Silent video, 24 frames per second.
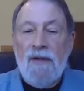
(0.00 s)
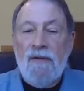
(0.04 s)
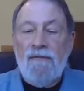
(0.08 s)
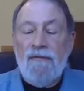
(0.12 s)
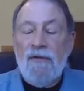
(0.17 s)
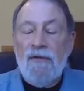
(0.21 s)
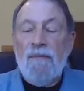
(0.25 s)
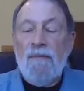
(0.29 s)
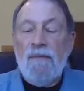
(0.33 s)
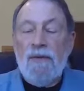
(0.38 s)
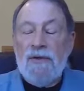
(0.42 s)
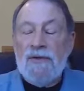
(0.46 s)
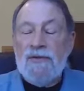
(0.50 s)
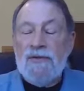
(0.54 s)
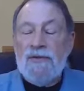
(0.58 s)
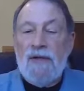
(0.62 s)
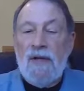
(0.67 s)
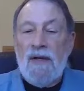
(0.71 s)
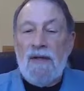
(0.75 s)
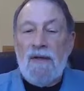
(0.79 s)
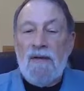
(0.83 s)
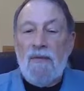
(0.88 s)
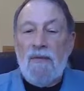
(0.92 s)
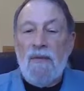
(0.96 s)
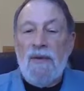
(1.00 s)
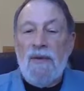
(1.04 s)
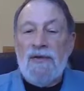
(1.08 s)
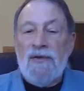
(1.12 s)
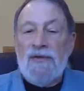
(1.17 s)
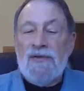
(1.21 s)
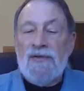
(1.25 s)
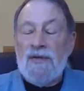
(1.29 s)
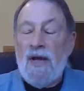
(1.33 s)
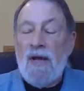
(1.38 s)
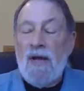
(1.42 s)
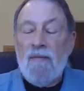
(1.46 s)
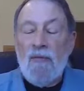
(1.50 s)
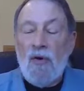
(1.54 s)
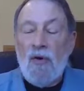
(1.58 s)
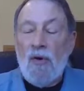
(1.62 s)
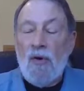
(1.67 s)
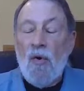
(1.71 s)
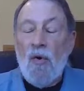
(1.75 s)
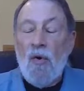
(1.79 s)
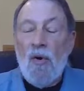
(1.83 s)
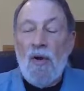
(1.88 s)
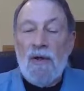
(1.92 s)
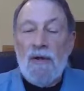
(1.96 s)
if you present with some
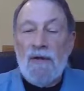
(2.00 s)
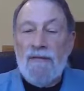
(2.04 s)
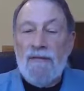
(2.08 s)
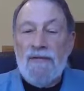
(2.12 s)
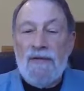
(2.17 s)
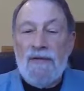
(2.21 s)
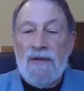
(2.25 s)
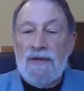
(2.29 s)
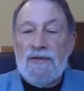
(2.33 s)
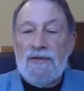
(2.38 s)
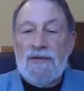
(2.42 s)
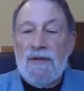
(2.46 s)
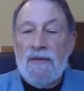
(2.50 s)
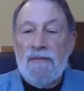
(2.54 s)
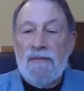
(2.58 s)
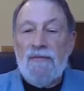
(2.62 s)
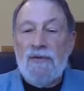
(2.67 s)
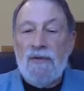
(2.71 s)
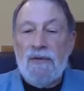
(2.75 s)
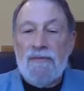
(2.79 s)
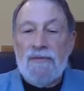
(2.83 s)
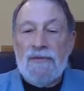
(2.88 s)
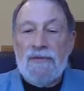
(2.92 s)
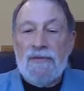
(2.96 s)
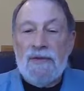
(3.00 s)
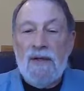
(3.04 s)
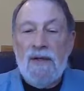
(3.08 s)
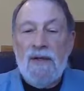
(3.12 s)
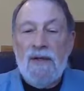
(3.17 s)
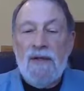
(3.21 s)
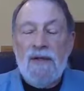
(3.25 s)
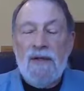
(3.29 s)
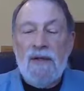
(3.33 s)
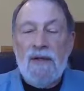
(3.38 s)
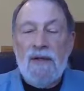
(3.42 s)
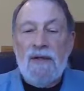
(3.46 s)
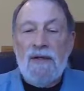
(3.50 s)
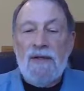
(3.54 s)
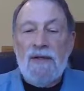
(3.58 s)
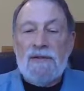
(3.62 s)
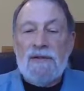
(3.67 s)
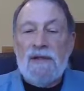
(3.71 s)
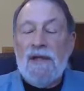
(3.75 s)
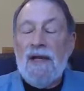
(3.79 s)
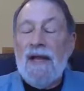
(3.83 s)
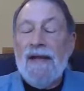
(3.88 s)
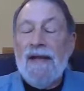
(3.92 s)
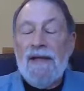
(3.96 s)
or all of these symptoms, it
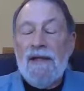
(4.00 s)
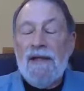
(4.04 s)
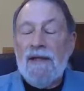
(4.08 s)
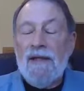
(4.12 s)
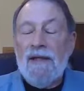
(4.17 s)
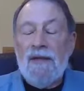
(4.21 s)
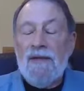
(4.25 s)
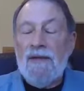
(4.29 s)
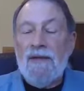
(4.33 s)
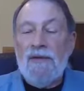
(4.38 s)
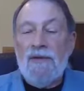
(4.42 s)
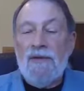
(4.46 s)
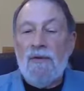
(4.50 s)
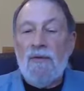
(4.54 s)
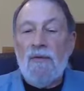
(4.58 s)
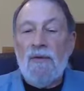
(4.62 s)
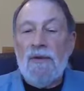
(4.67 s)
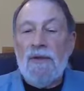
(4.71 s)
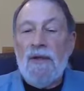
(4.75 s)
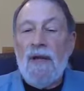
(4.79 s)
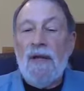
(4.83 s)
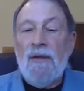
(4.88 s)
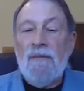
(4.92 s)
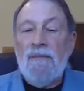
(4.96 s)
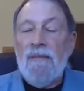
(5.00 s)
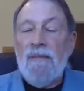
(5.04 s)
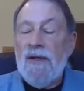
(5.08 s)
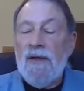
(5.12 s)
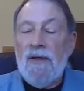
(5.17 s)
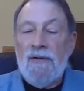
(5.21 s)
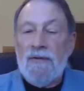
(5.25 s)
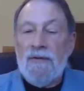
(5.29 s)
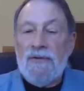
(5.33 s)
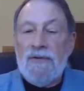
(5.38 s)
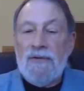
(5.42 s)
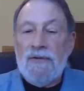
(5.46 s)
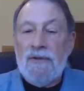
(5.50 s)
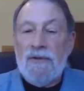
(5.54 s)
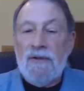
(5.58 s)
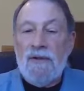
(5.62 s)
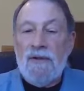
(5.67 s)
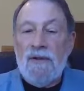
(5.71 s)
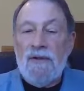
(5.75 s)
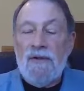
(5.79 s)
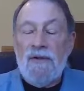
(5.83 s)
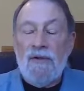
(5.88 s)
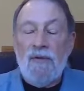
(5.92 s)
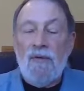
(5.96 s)
is likely that you will not be
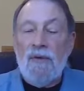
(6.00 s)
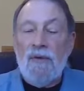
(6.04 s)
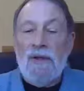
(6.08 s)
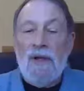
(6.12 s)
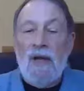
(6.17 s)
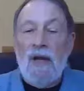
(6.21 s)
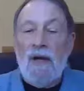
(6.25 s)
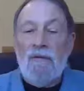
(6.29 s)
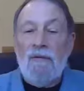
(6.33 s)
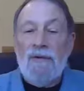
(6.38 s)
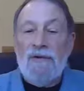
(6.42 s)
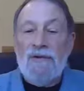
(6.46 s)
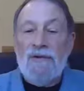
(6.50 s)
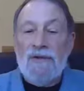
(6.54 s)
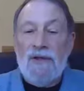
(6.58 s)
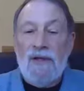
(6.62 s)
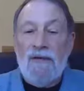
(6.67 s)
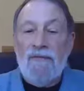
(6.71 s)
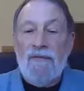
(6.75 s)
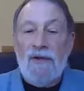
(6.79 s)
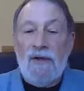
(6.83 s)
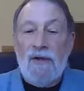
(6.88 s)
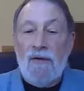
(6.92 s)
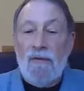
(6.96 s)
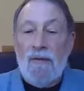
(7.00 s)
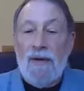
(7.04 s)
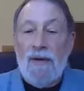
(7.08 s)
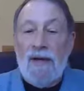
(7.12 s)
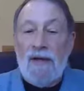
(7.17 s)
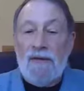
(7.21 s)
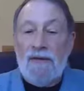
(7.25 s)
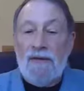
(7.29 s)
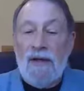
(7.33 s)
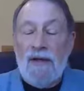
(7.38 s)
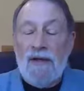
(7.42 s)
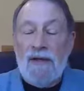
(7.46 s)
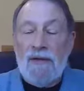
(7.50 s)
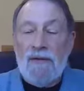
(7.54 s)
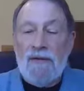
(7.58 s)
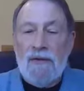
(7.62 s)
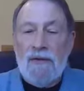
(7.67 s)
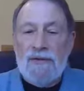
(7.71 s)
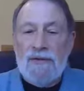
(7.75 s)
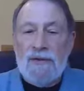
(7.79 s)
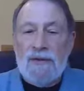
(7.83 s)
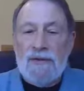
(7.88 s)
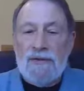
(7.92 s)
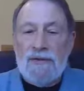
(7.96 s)
understood and you will not receive the correct
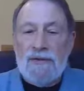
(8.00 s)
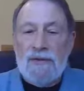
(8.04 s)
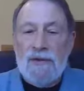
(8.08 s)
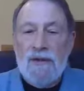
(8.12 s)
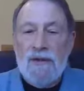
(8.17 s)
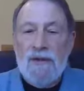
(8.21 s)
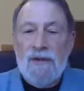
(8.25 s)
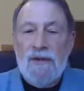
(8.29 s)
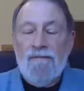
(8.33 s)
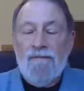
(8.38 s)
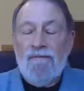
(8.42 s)
diagnosis.